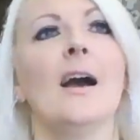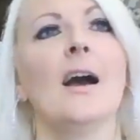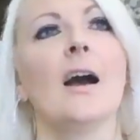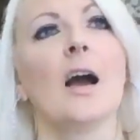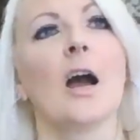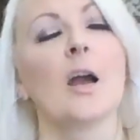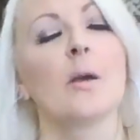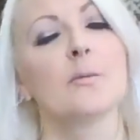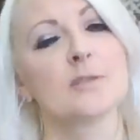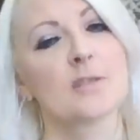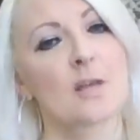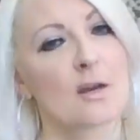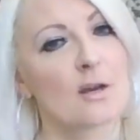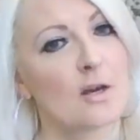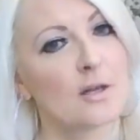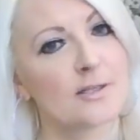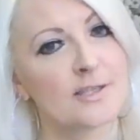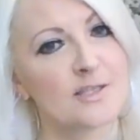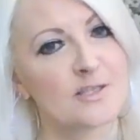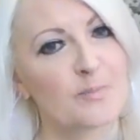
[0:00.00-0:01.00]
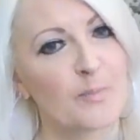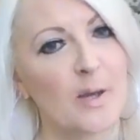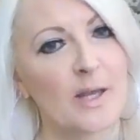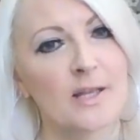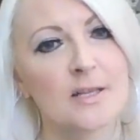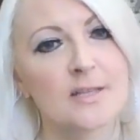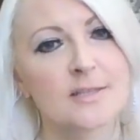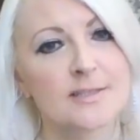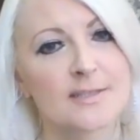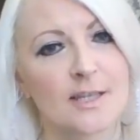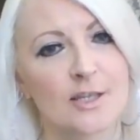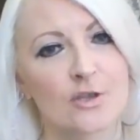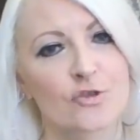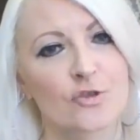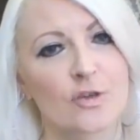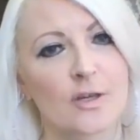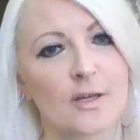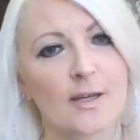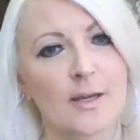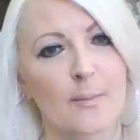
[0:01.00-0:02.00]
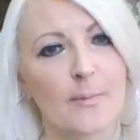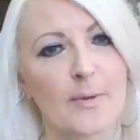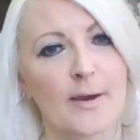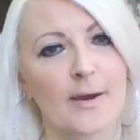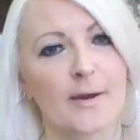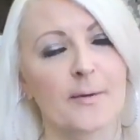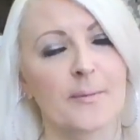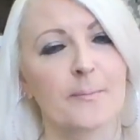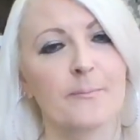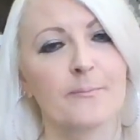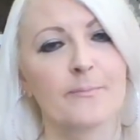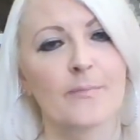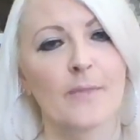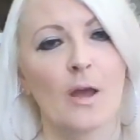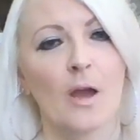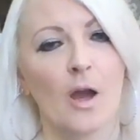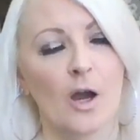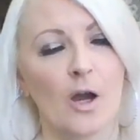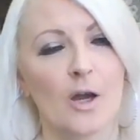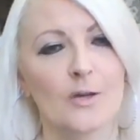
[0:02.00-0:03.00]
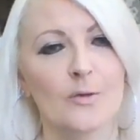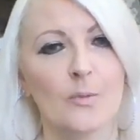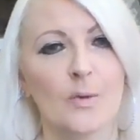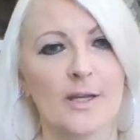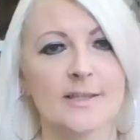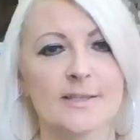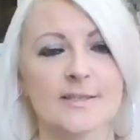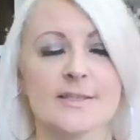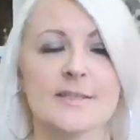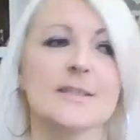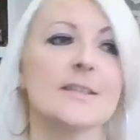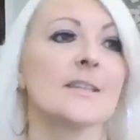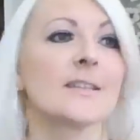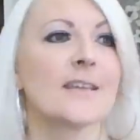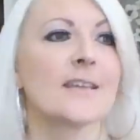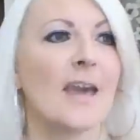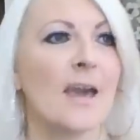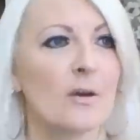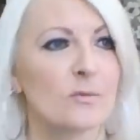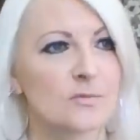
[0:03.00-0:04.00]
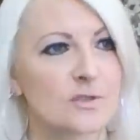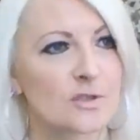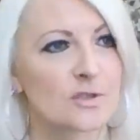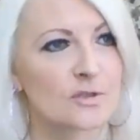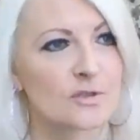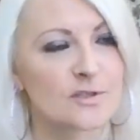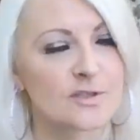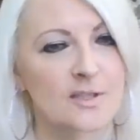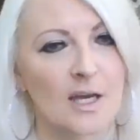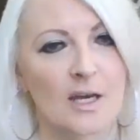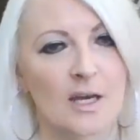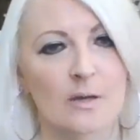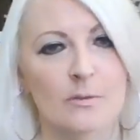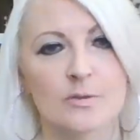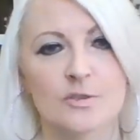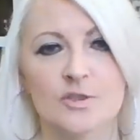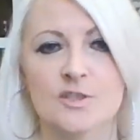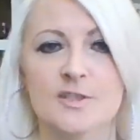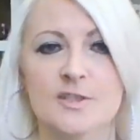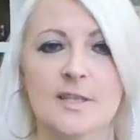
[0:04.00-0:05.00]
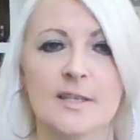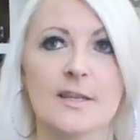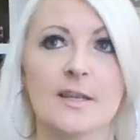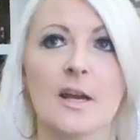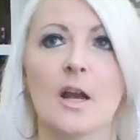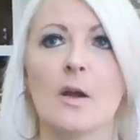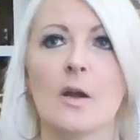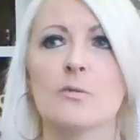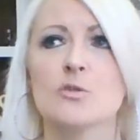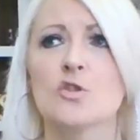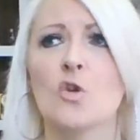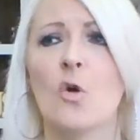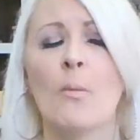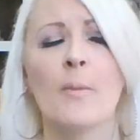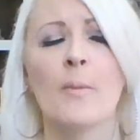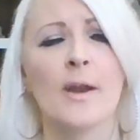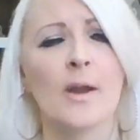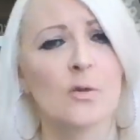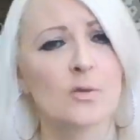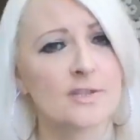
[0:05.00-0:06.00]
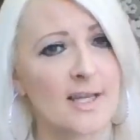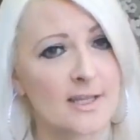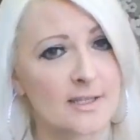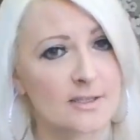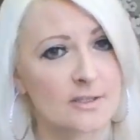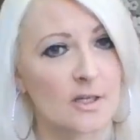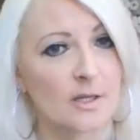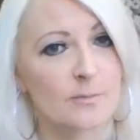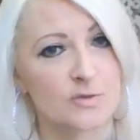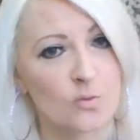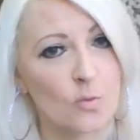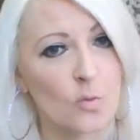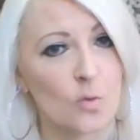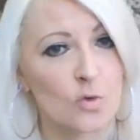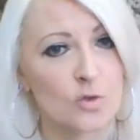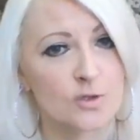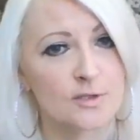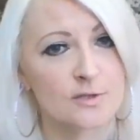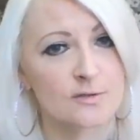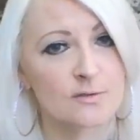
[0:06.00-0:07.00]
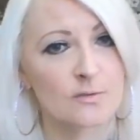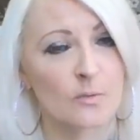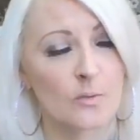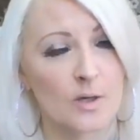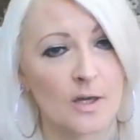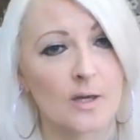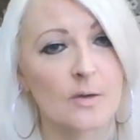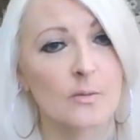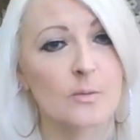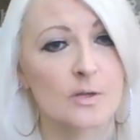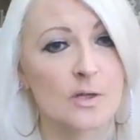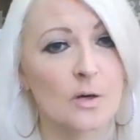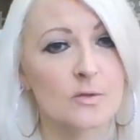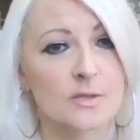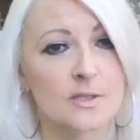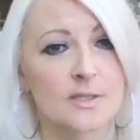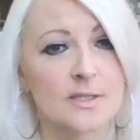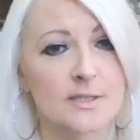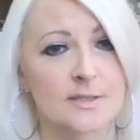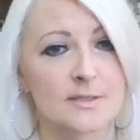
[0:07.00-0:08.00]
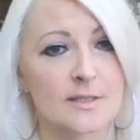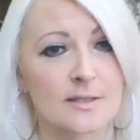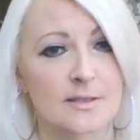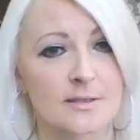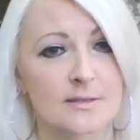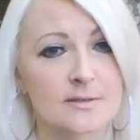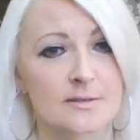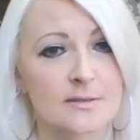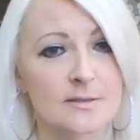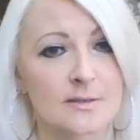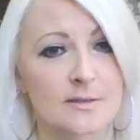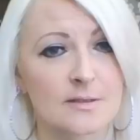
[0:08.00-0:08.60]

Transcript: I was on all these pills then try to get better. I went to counsellors and I was just sitting there, I was coming out 10 times worse when I would go to these things.